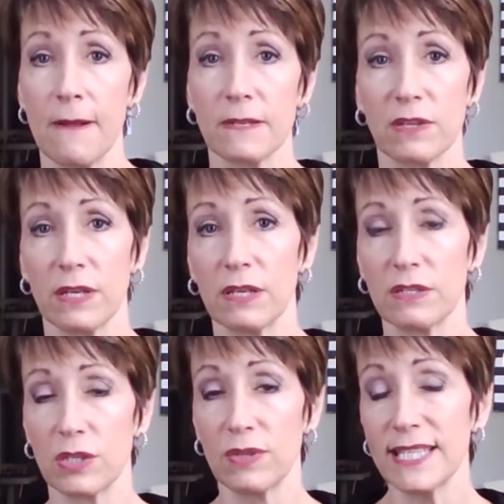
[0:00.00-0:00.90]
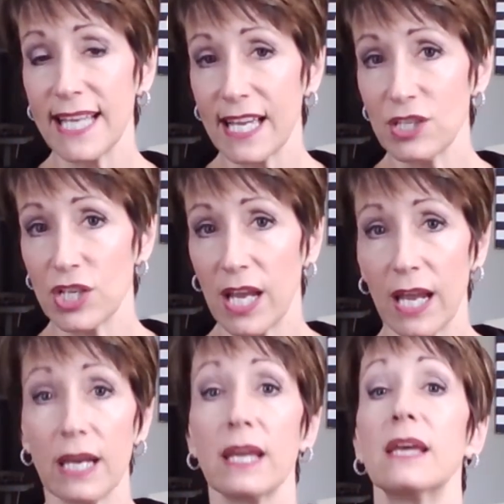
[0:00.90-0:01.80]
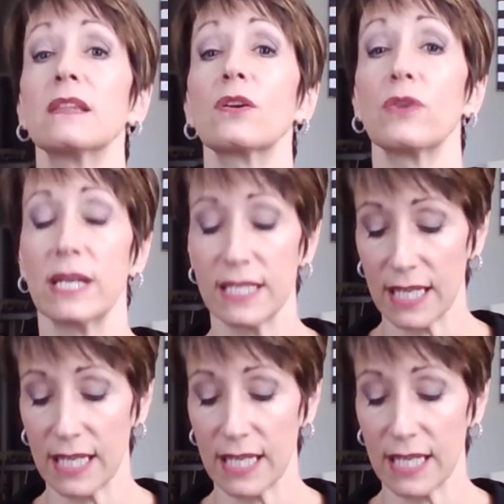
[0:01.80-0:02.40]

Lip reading: So then do the second shade in the crease,